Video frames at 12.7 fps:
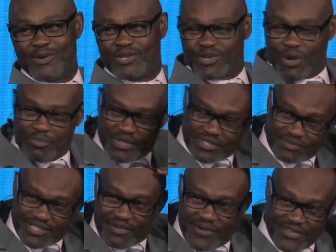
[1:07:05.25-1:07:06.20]
You going to put some
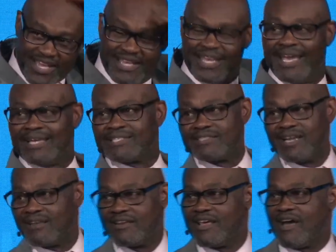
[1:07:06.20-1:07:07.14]
stuff on that? He says,
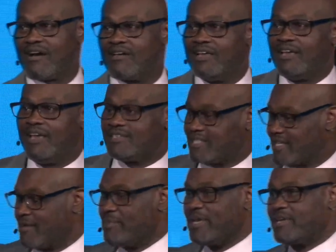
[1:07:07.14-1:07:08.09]
no. He said,
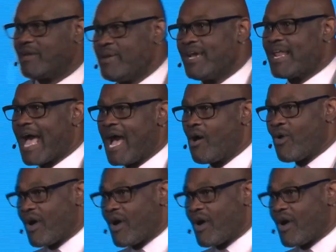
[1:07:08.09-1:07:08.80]
give me an hour.